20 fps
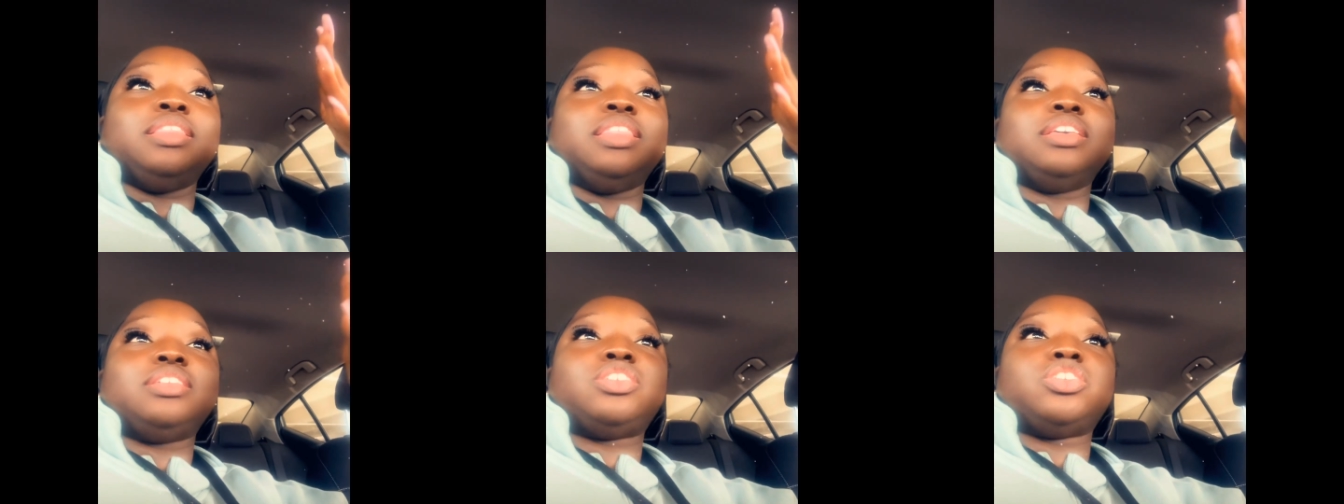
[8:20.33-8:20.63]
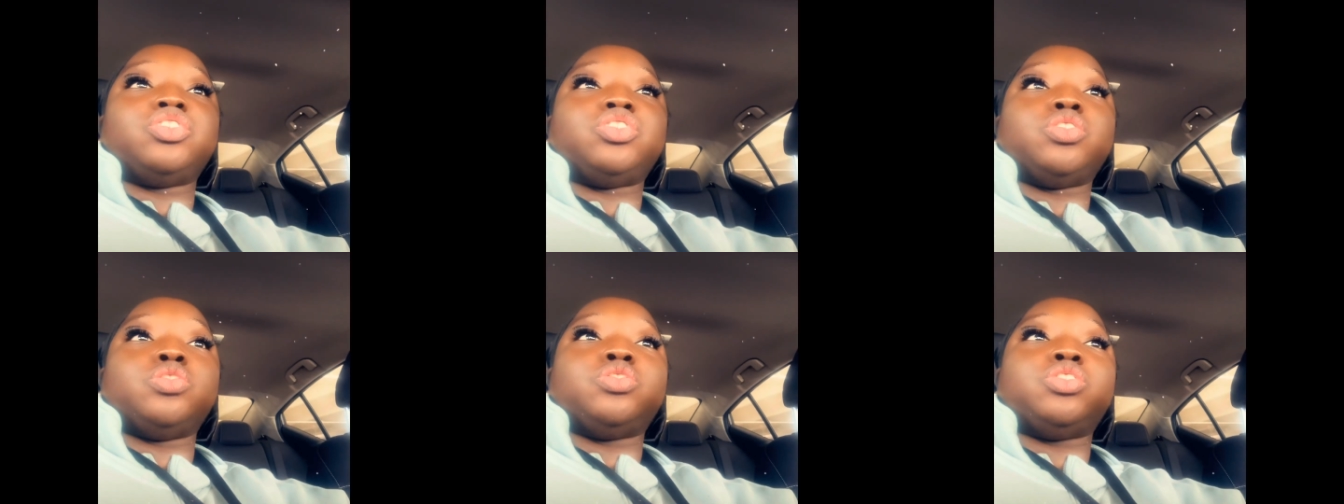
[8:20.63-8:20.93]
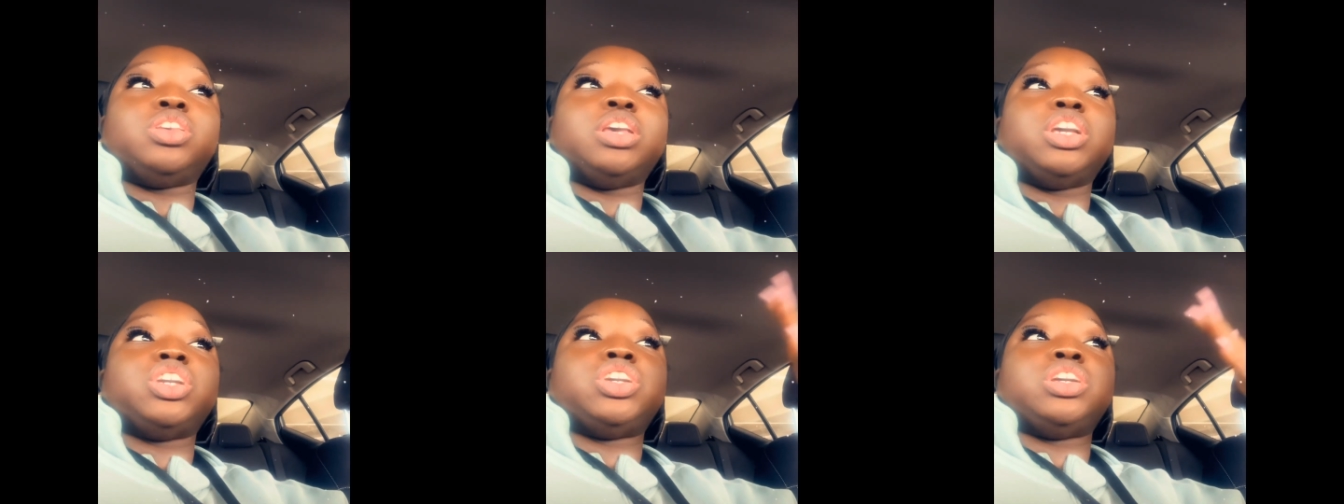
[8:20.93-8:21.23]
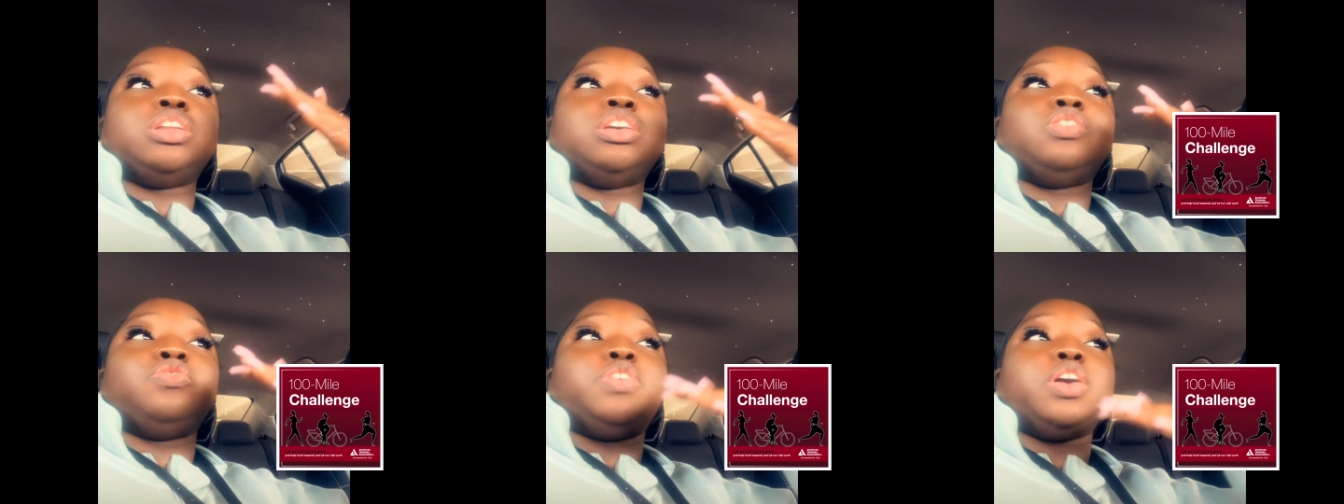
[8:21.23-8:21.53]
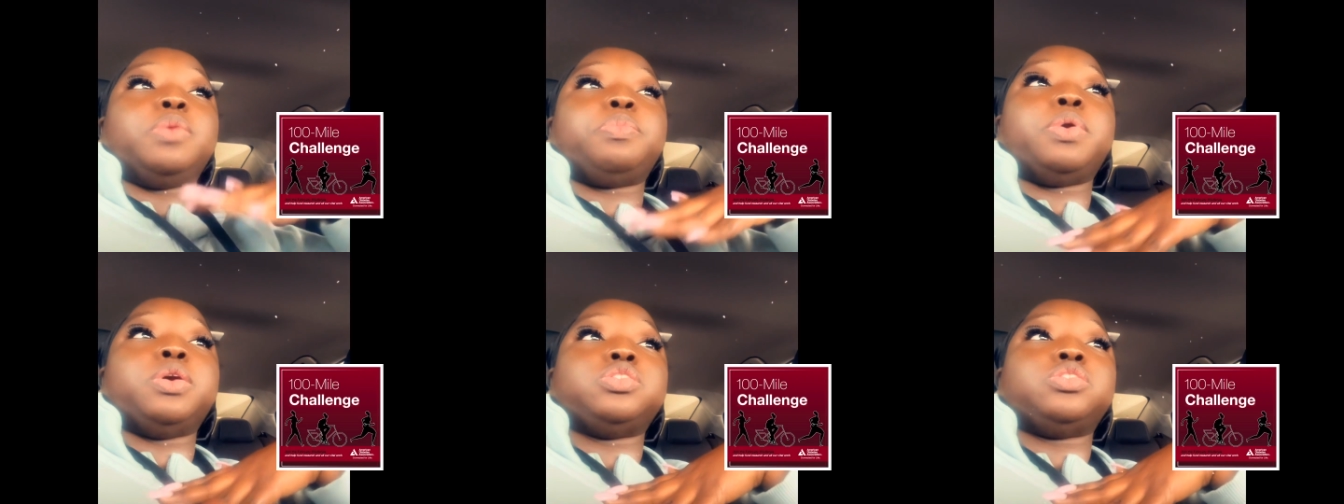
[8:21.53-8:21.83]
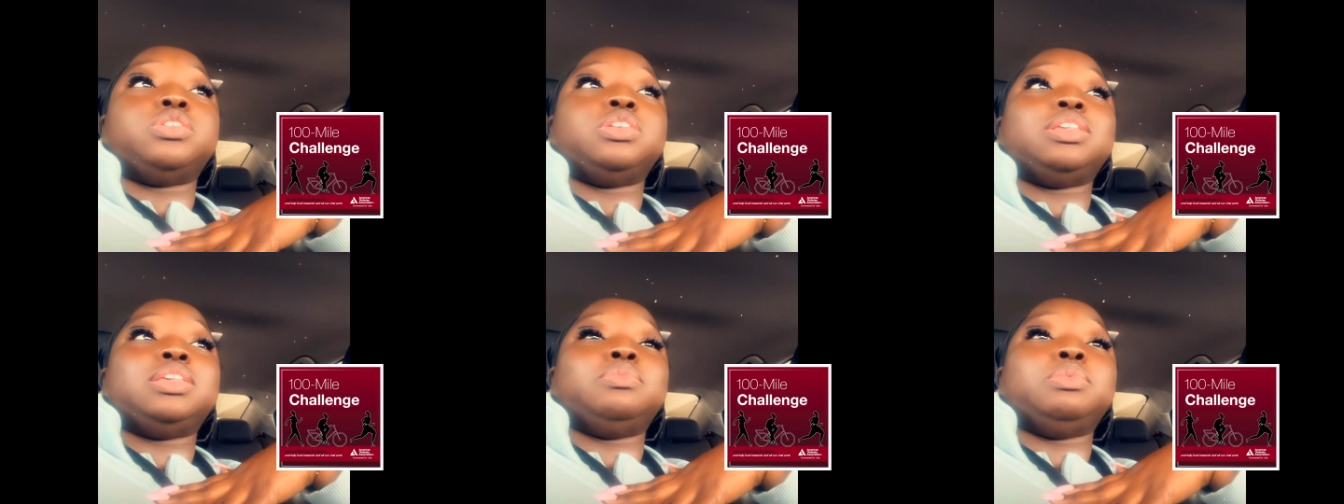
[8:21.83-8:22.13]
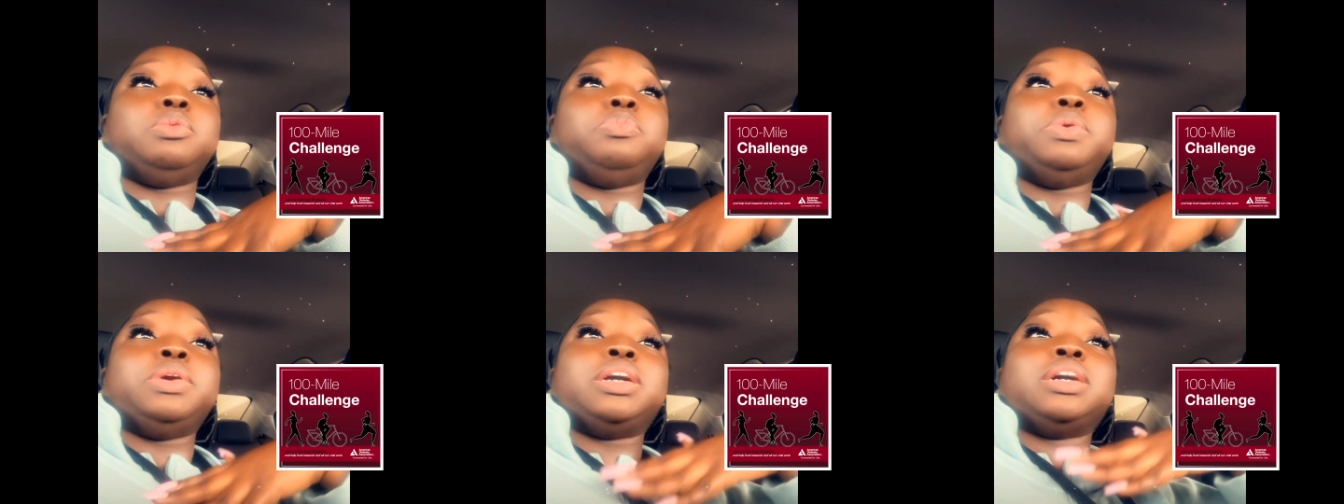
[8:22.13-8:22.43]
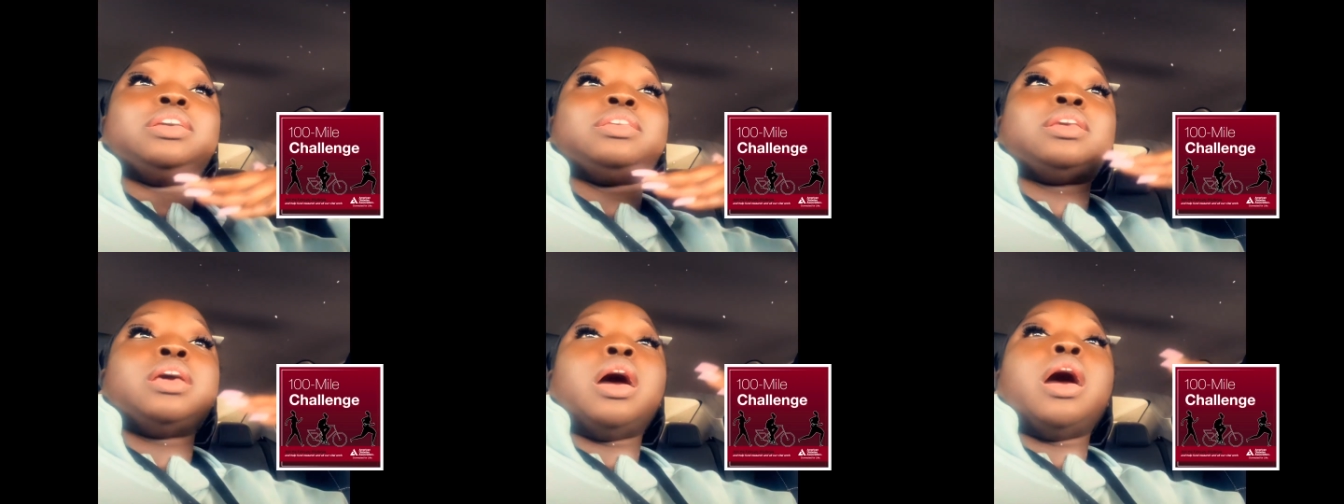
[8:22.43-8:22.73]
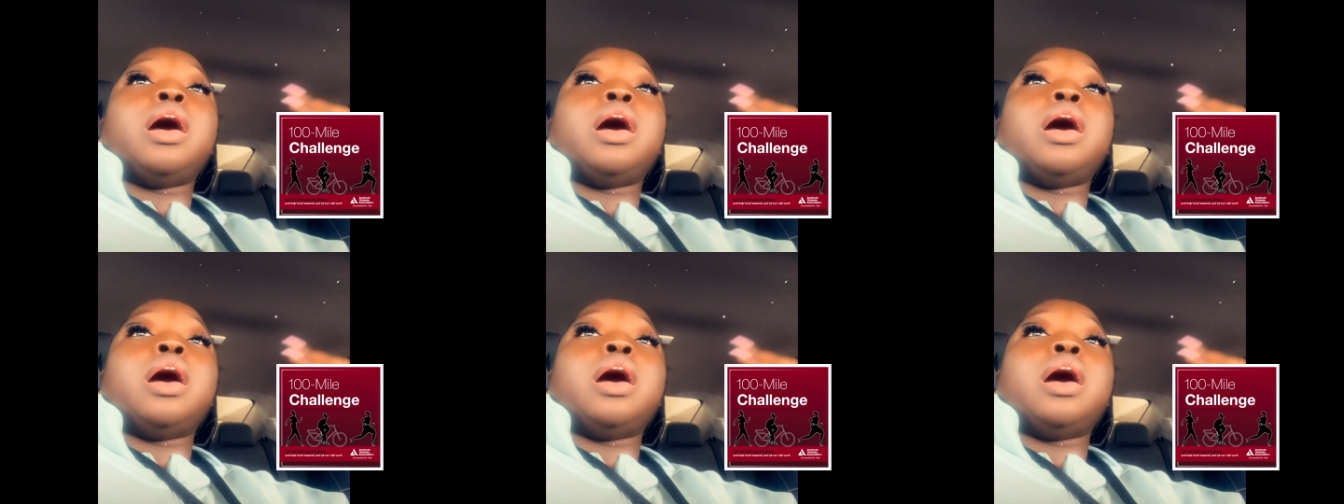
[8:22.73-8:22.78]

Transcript: this association is very personal to me because